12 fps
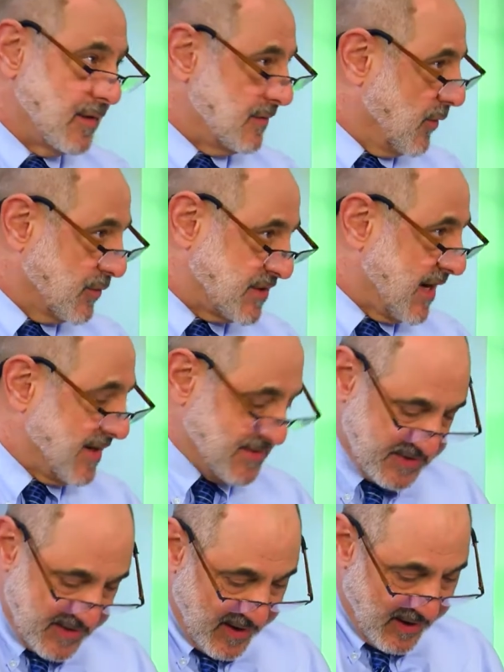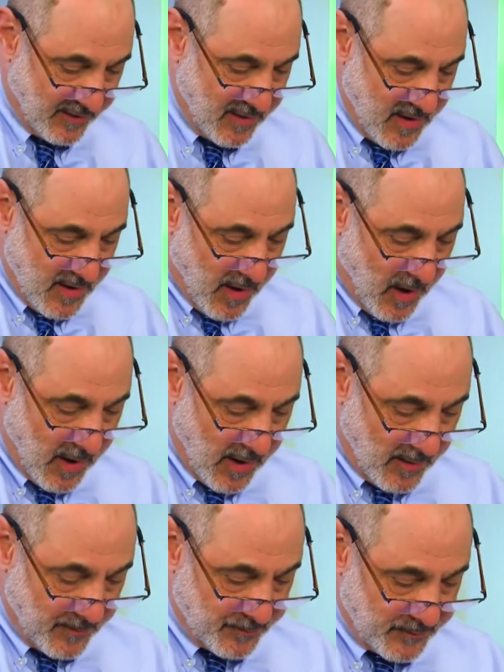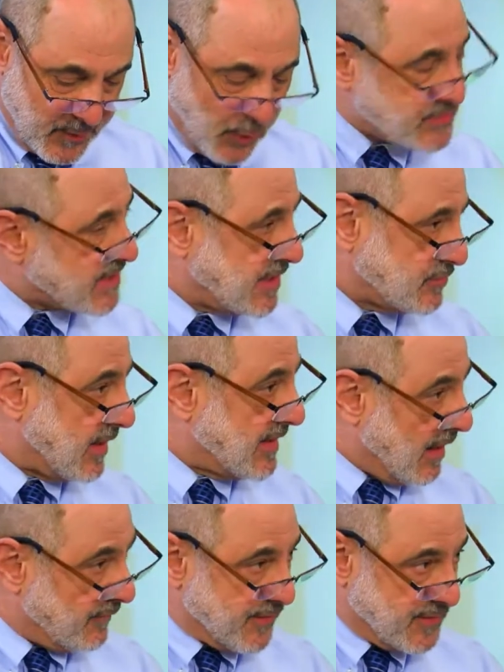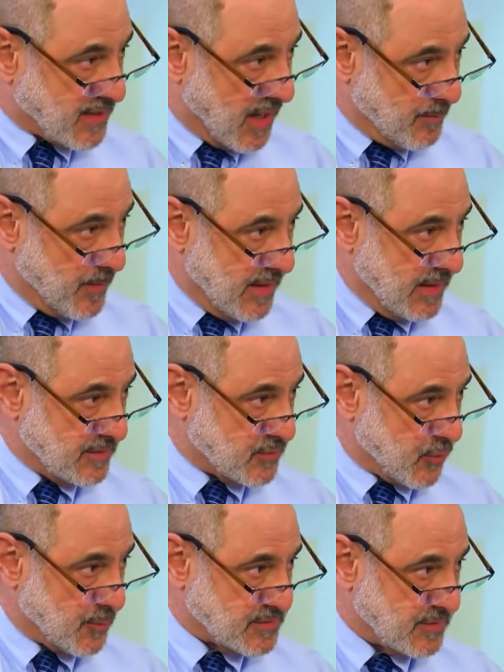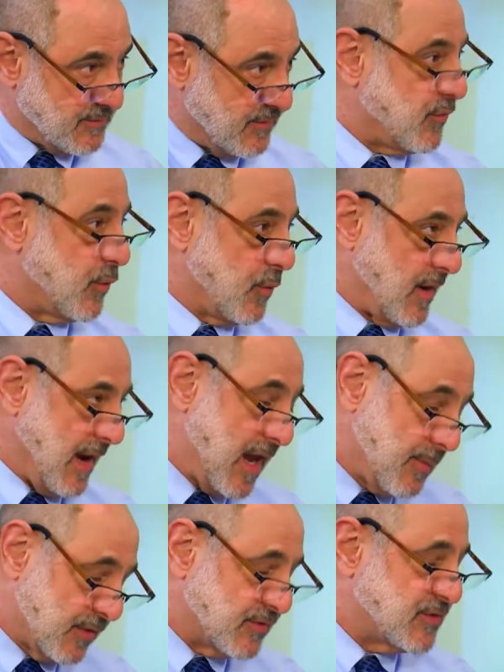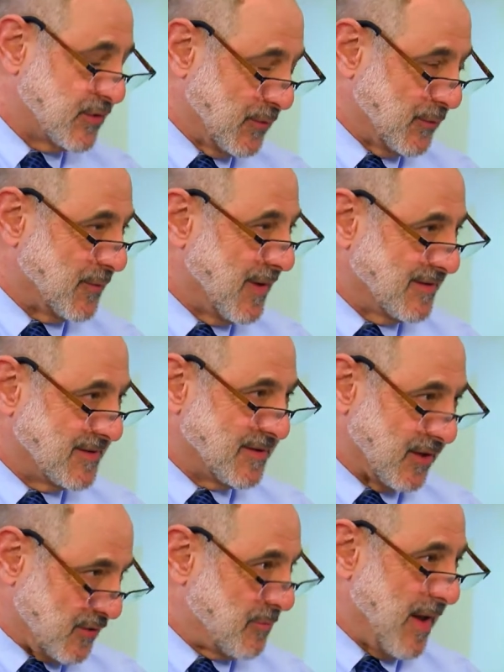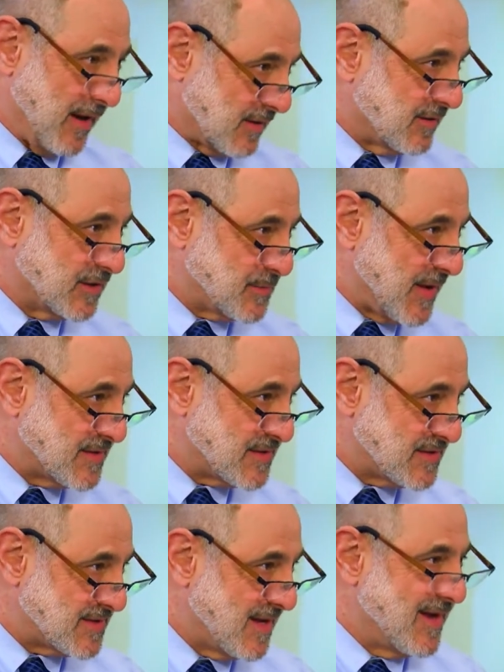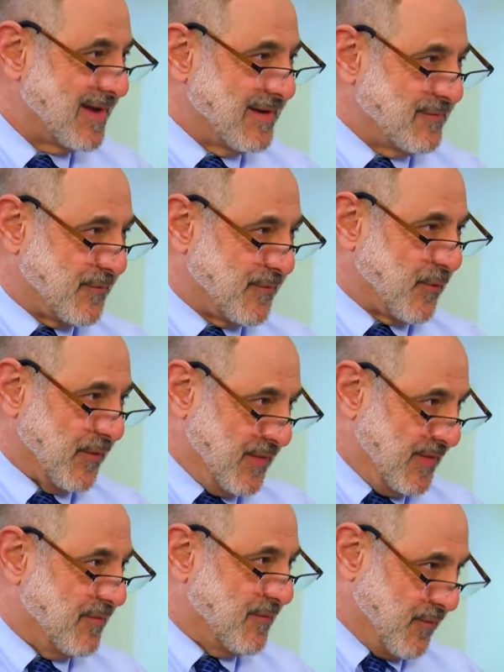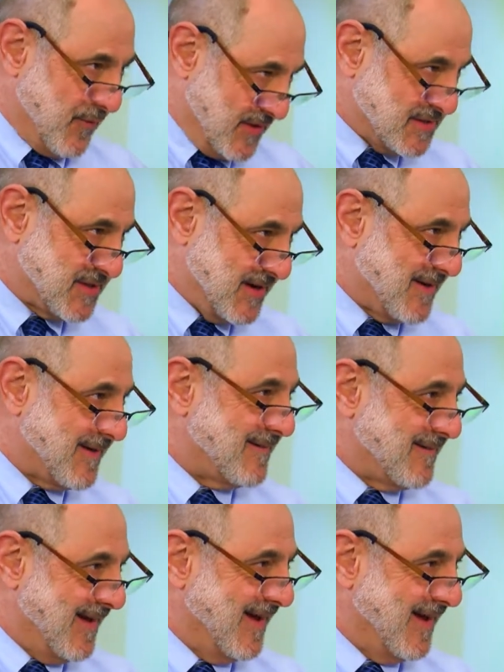no change there. No change right now for the time being in terms of if you were able to deduct your medical expenses for this year,